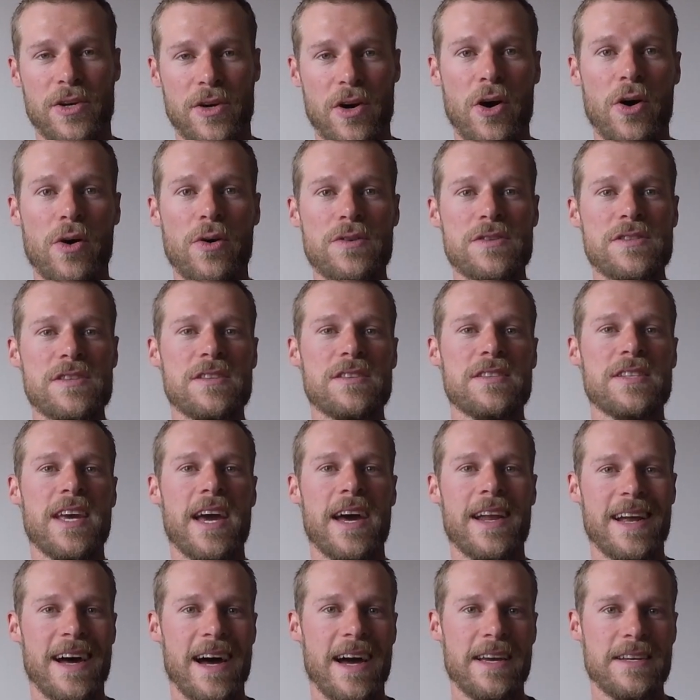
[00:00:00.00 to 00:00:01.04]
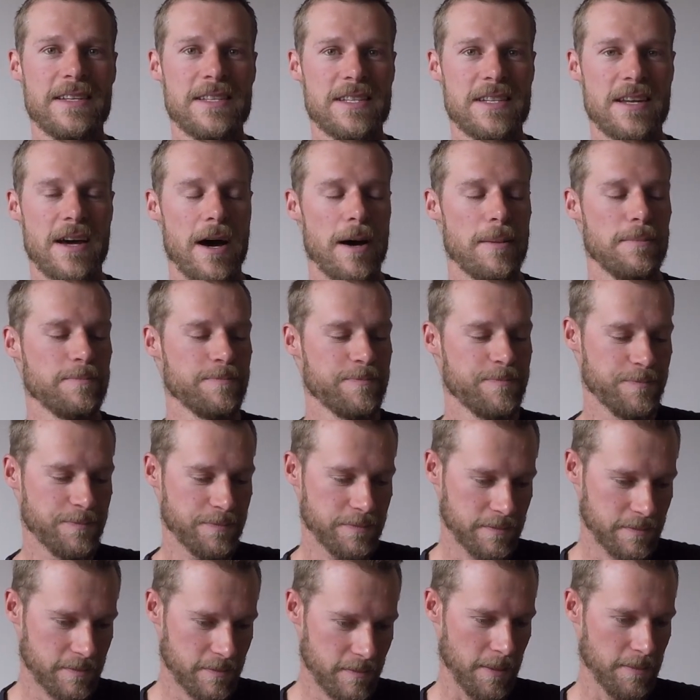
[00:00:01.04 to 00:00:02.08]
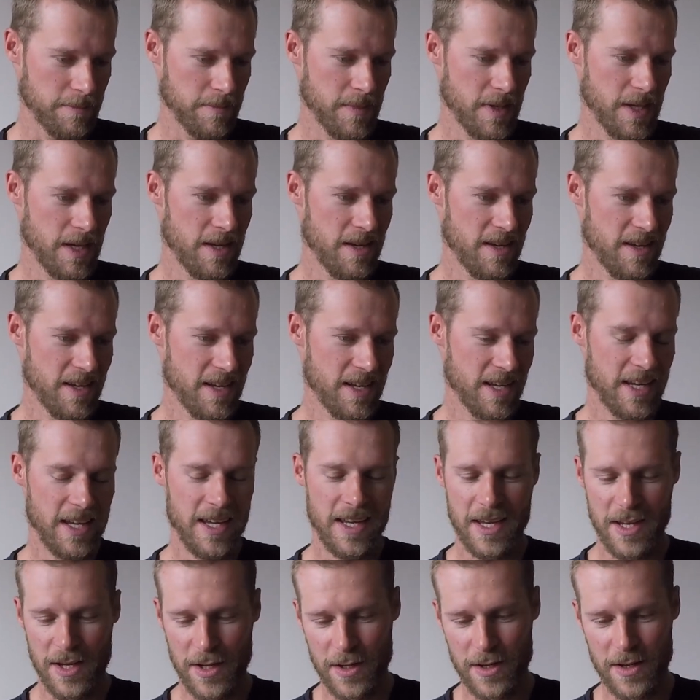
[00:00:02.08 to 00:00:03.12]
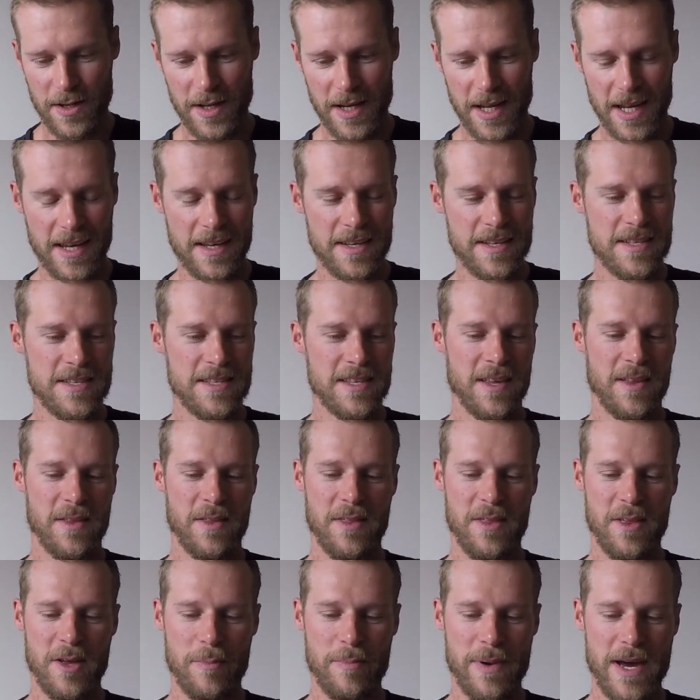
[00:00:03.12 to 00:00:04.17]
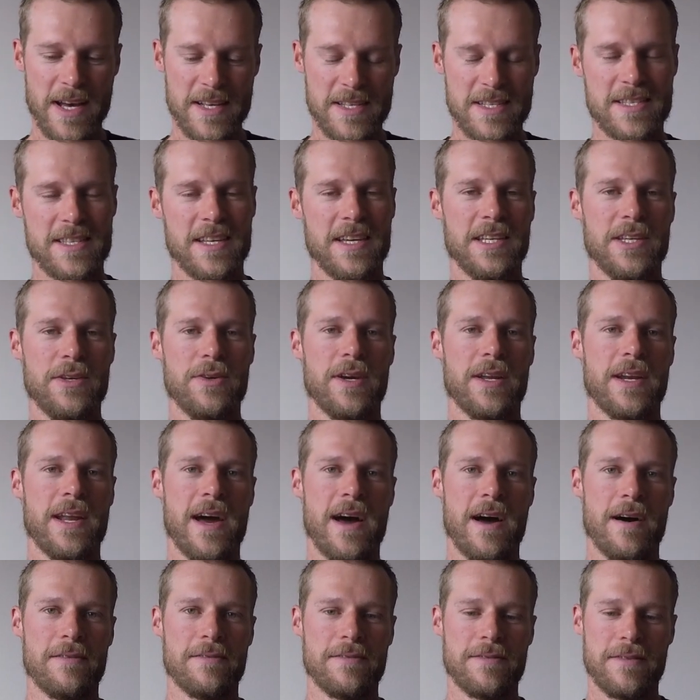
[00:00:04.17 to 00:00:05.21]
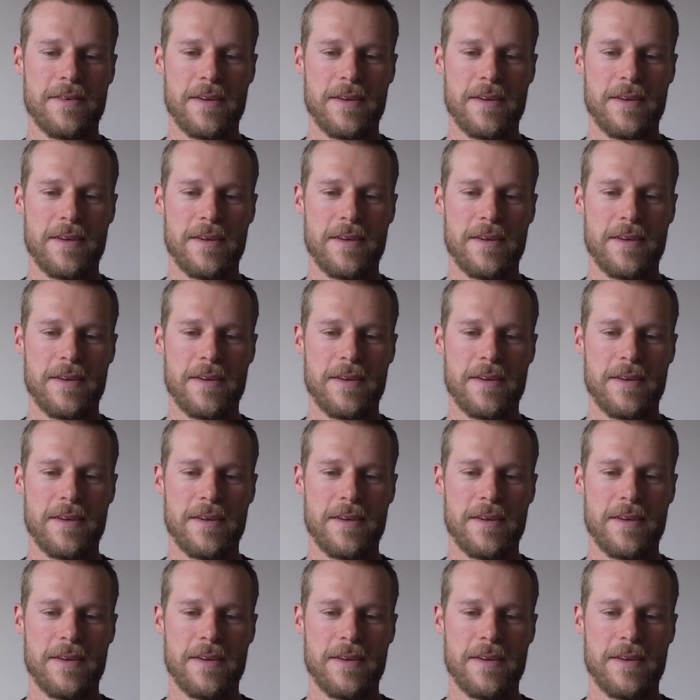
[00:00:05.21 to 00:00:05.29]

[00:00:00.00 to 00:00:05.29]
hoses get iced up. Here is the best thing you can have.